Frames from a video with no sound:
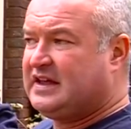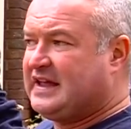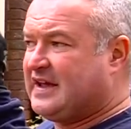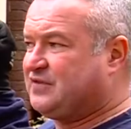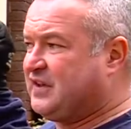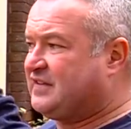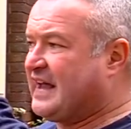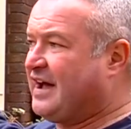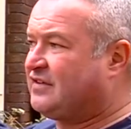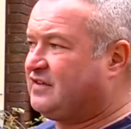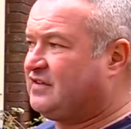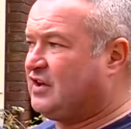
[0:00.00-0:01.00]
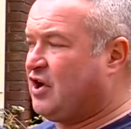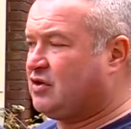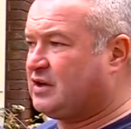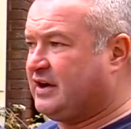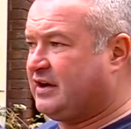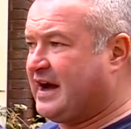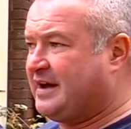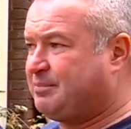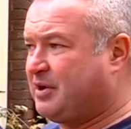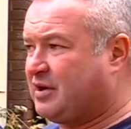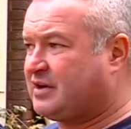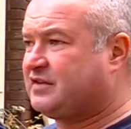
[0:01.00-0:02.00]
If this house is in Oakley or Hyde
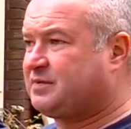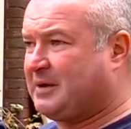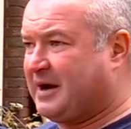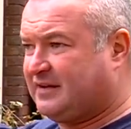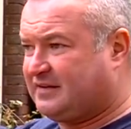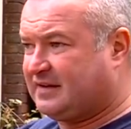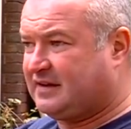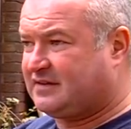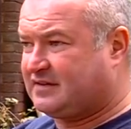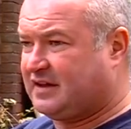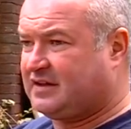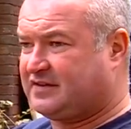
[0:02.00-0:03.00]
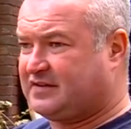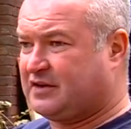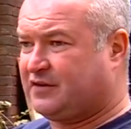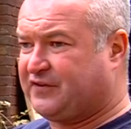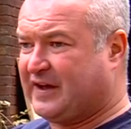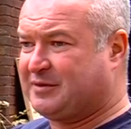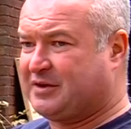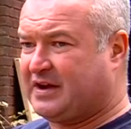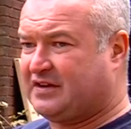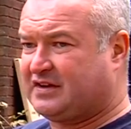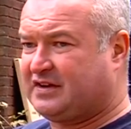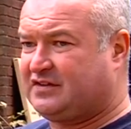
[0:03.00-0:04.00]
Park, it's probably still a single family
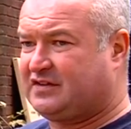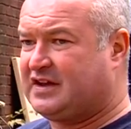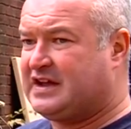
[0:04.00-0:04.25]
residence.